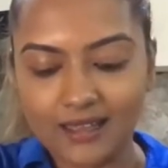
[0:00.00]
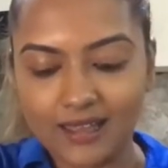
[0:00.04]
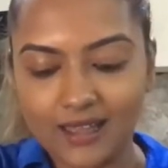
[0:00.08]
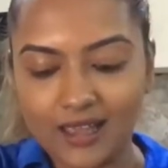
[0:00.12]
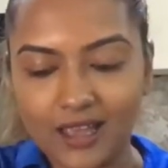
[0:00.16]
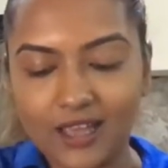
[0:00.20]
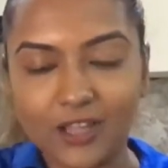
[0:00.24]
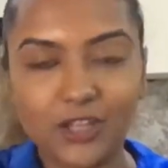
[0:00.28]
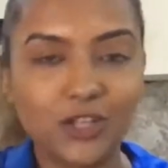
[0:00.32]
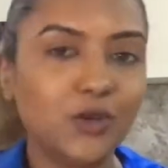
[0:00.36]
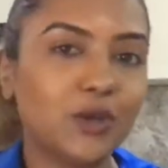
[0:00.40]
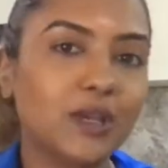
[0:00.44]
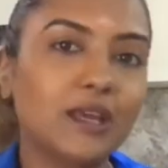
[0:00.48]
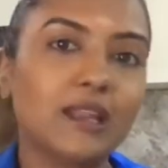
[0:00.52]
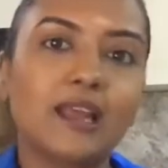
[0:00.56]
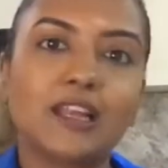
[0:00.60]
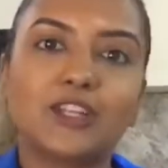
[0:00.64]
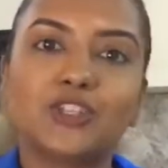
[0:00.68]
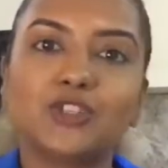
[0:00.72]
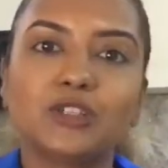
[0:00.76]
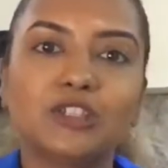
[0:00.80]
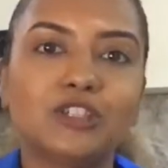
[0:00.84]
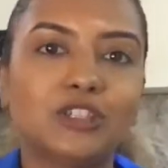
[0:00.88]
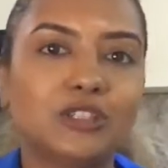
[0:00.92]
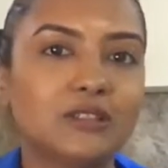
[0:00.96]
and you can
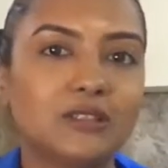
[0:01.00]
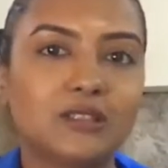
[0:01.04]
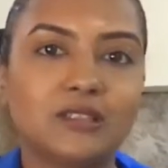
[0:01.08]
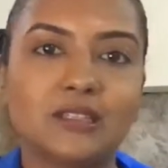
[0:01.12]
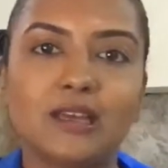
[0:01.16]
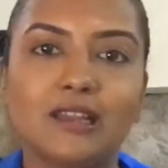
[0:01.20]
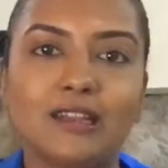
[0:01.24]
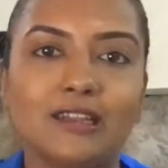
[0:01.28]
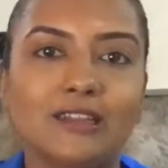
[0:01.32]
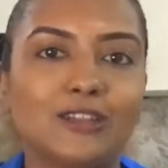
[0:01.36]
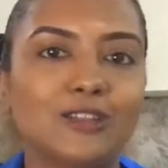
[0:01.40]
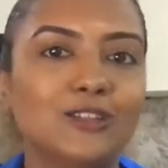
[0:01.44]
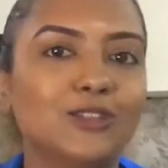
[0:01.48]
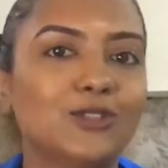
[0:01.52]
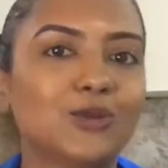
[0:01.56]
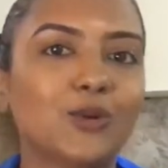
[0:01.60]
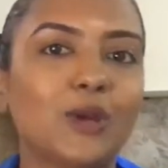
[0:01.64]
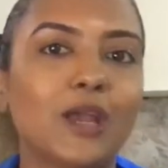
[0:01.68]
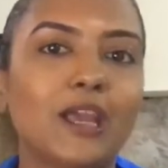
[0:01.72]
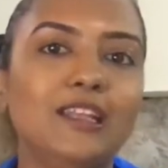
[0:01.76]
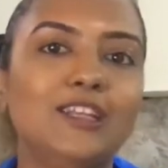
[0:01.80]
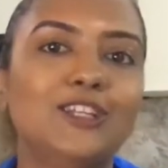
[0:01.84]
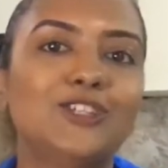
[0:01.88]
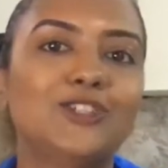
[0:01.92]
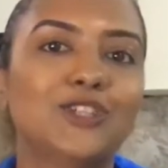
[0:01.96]
actually set it into
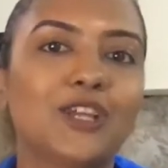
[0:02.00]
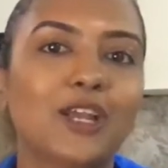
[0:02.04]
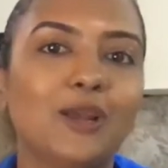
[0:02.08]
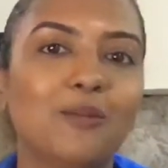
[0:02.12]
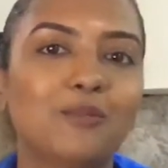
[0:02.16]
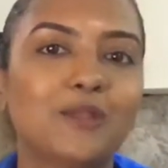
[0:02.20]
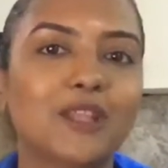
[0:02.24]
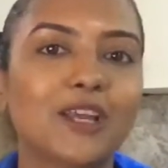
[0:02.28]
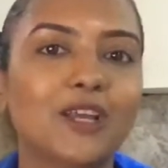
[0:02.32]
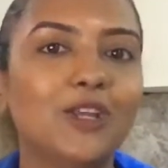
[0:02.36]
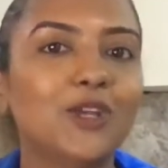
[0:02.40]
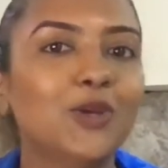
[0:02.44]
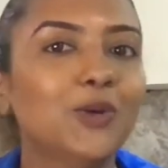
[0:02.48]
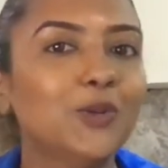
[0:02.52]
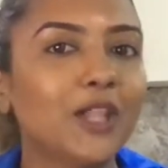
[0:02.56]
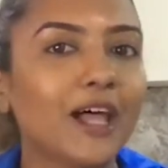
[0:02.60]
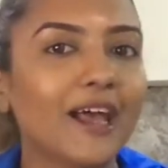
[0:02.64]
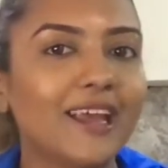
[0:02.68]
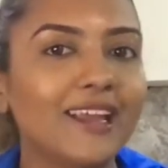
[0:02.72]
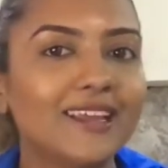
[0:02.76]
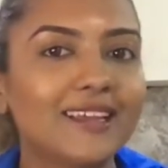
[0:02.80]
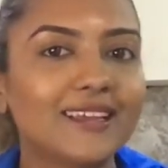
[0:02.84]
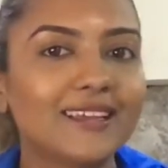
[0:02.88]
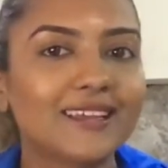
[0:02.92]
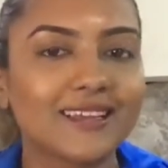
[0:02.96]
any shape that you
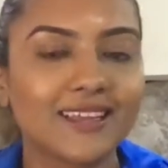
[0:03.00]
like.